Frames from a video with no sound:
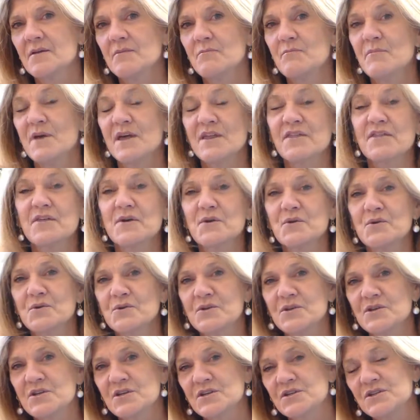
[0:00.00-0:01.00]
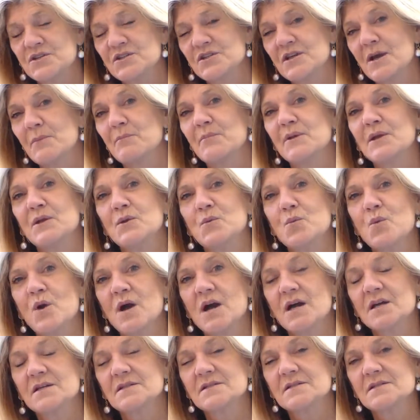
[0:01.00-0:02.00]
Méthode
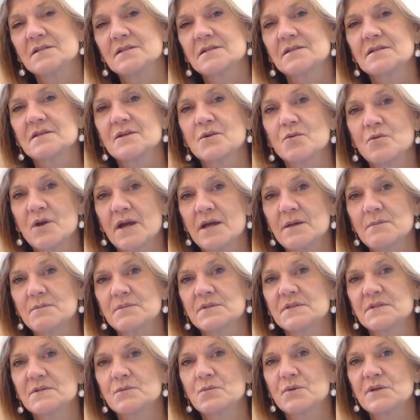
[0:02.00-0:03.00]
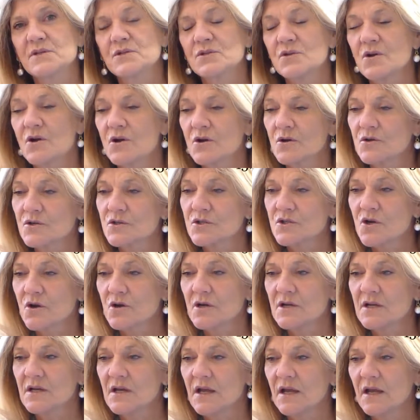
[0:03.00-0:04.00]
Champenoise grapes, which are
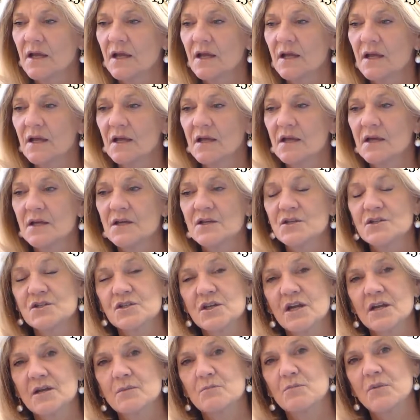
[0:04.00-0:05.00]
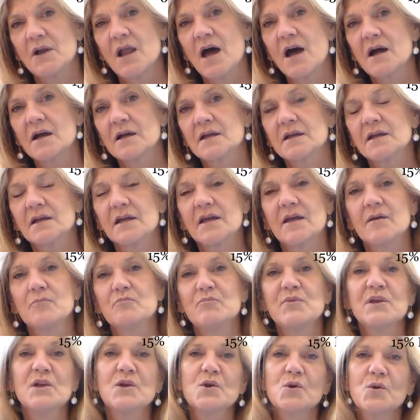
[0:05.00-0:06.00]
Chardonnay, Chenin Blanc, and
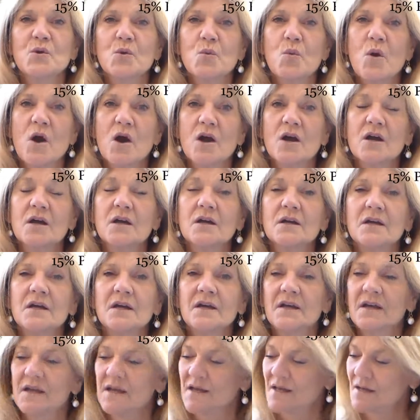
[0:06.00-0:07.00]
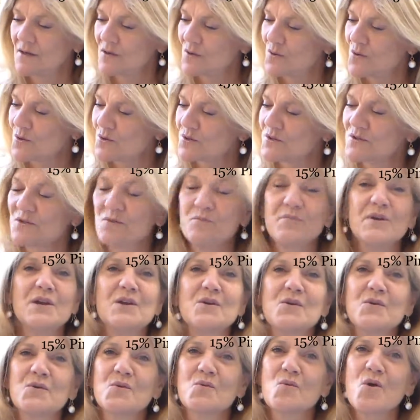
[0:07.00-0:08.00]
Pinot Noir. And of course the
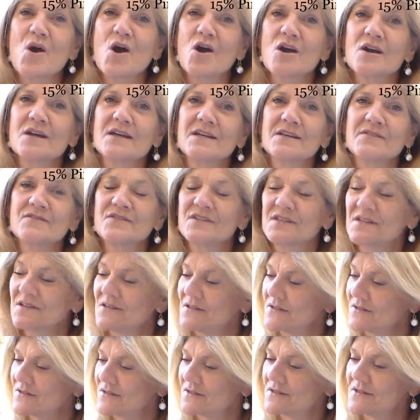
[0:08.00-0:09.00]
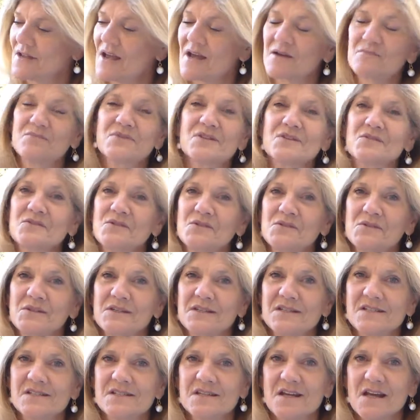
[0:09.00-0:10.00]
Pinot Noir gives it its absolutely
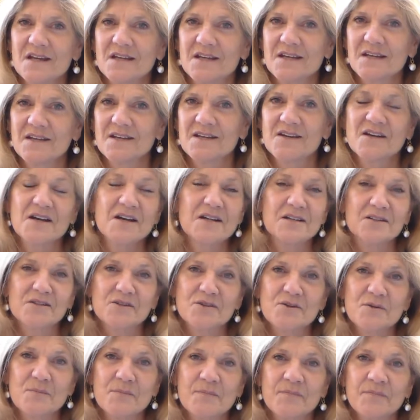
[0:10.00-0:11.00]
stunning color.